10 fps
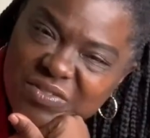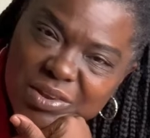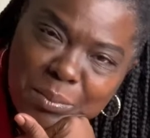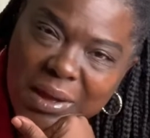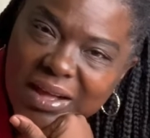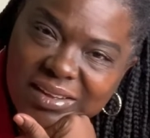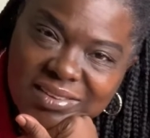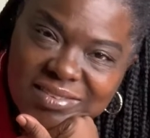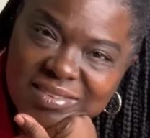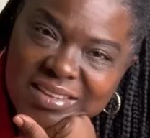in a
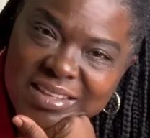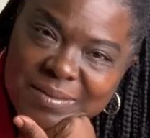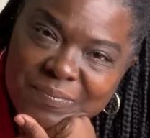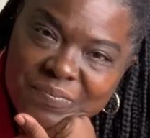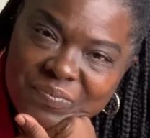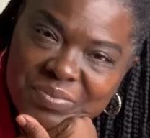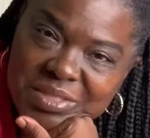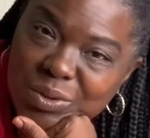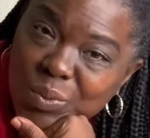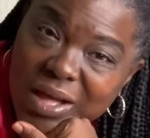box.
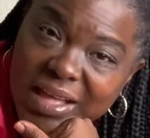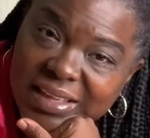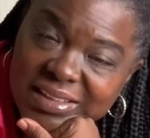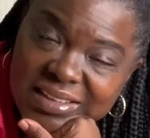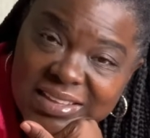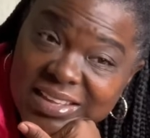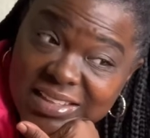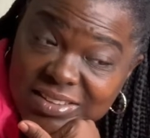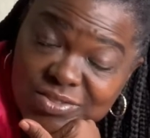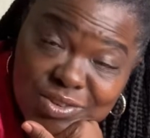Why?
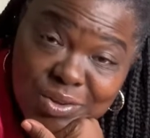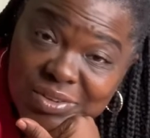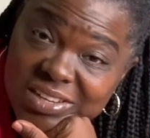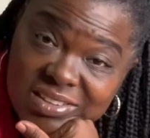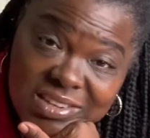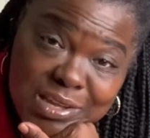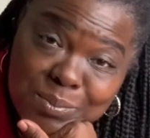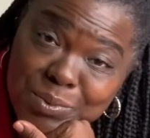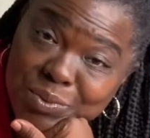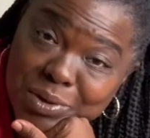There's no need to
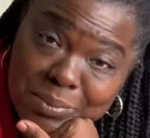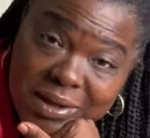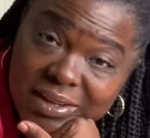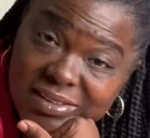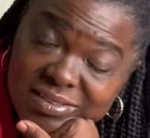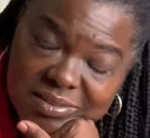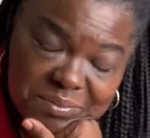keep you in a box.